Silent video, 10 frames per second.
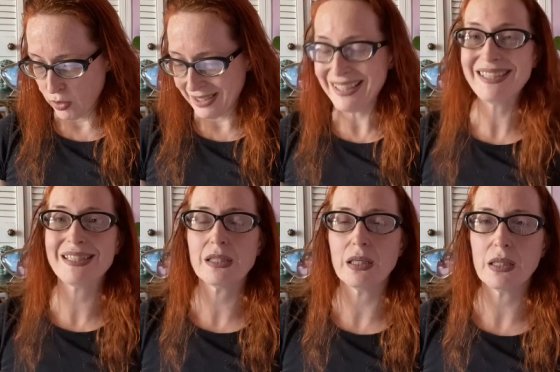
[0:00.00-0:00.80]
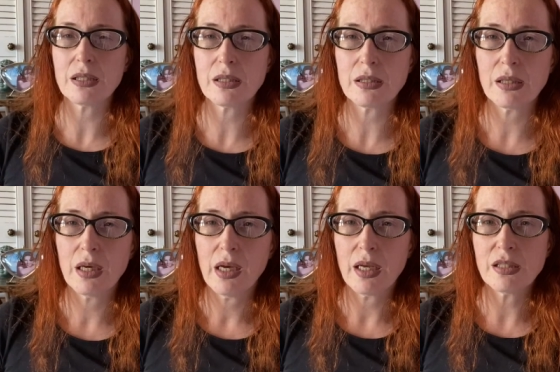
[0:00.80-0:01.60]
listless
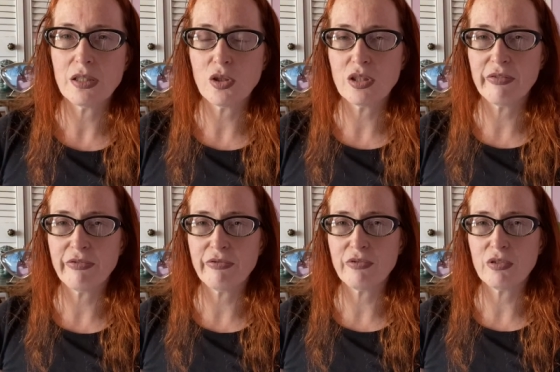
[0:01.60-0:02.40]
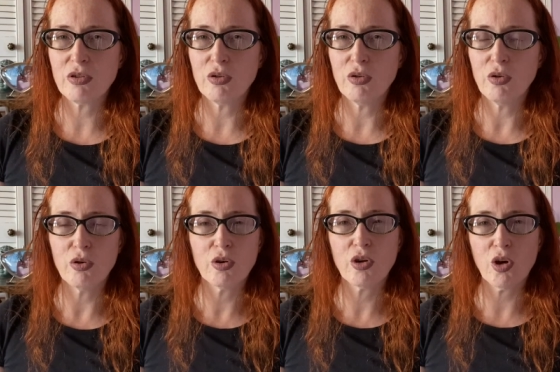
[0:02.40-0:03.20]
and sort of
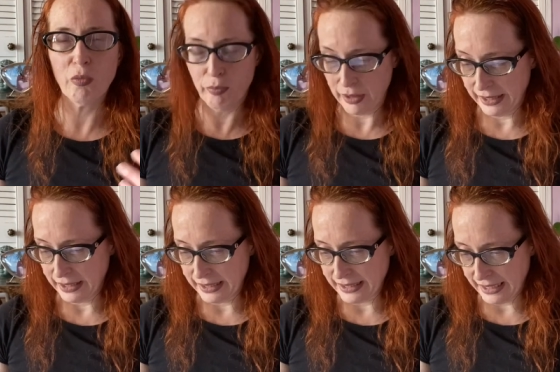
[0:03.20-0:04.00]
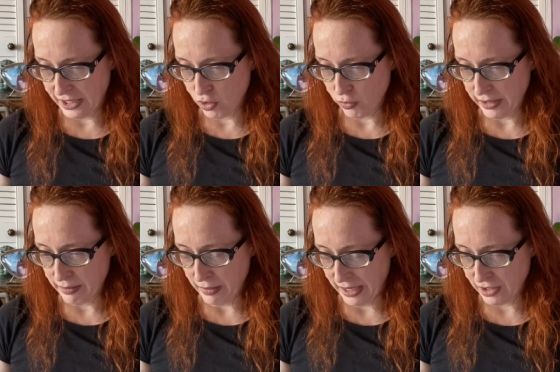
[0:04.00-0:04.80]
completely
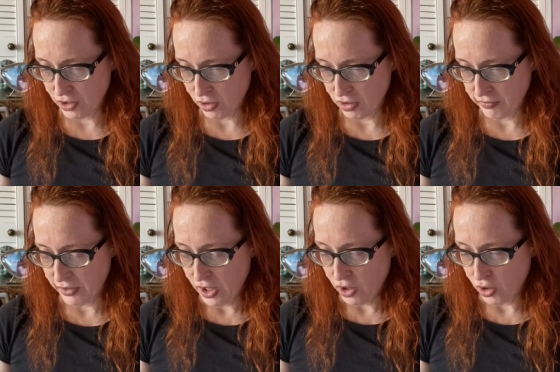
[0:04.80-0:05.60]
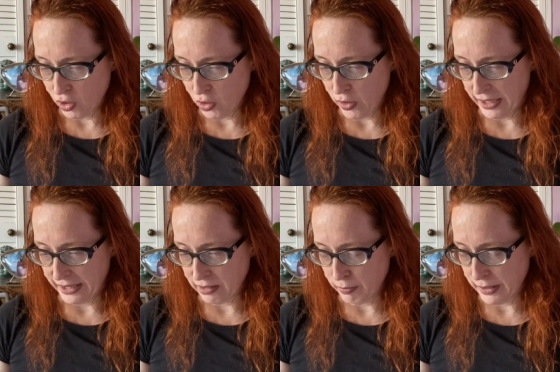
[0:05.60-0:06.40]
daydream and sort of go a
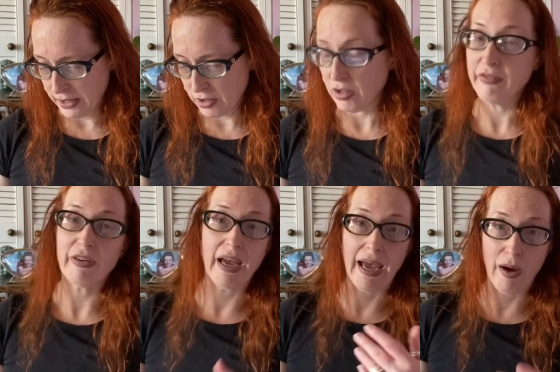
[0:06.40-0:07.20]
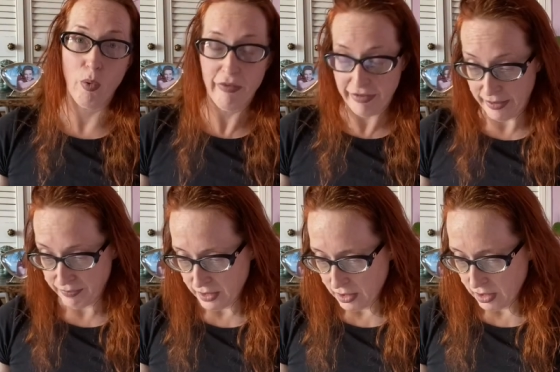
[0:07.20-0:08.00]
little bit sort of out of
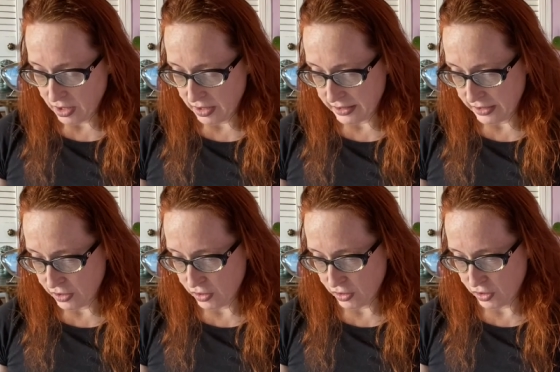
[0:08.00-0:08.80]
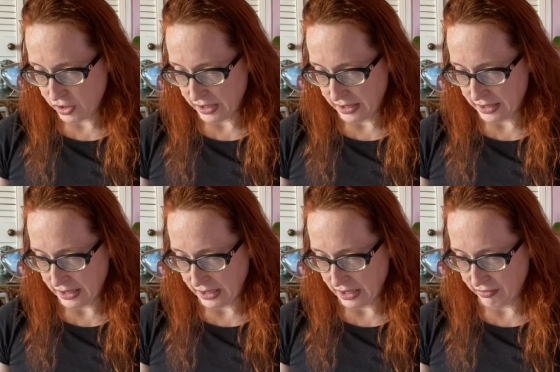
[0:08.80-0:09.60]
it uh,
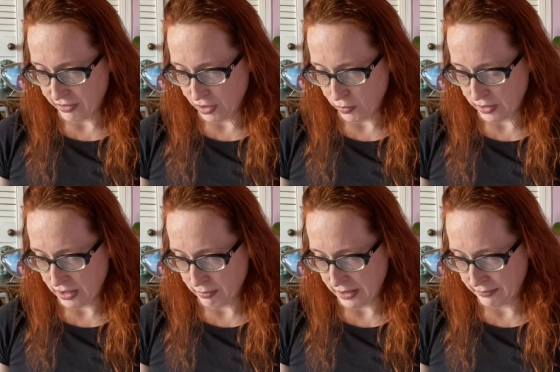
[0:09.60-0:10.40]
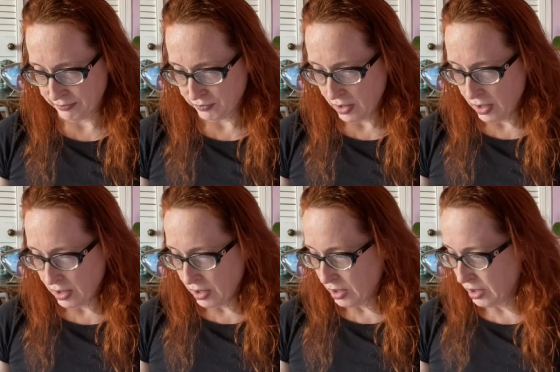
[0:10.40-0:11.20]
disassociating if you know what I mean
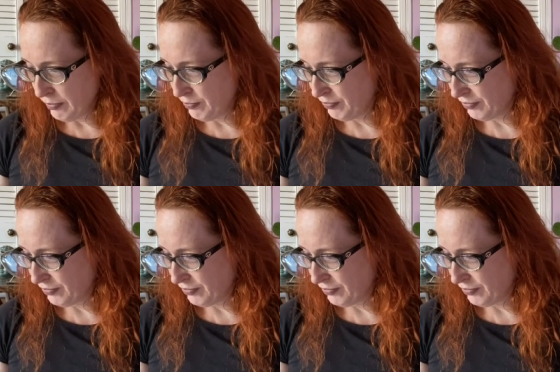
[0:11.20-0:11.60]
um,